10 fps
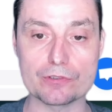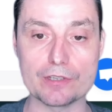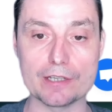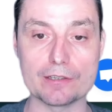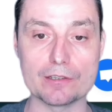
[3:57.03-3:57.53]

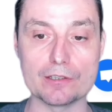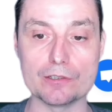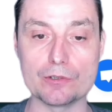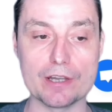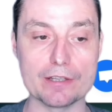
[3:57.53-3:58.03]
that
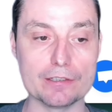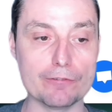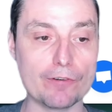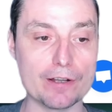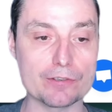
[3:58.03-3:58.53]
you can
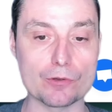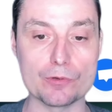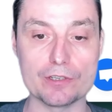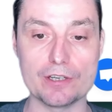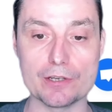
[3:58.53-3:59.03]
define. So
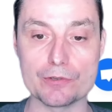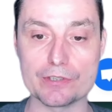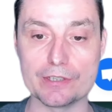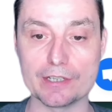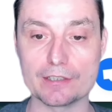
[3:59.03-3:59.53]
in here you
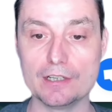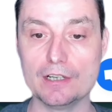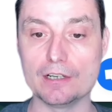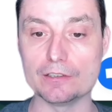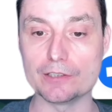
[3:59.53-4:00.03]
see that all